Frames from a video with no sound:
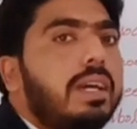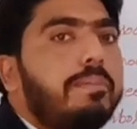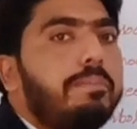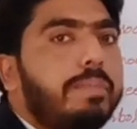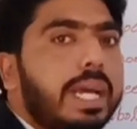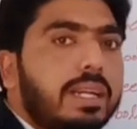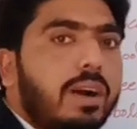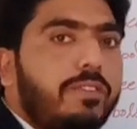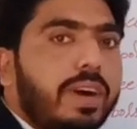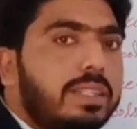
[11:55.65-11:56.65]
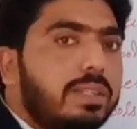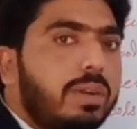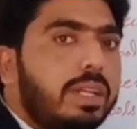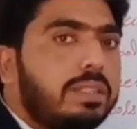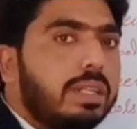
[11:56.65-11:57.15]
manner of
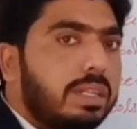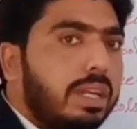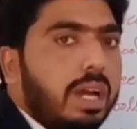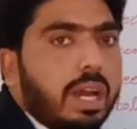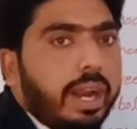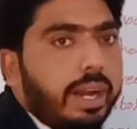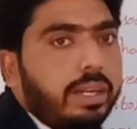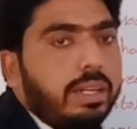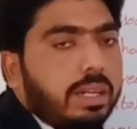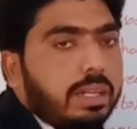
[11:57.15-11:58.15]
articulation, and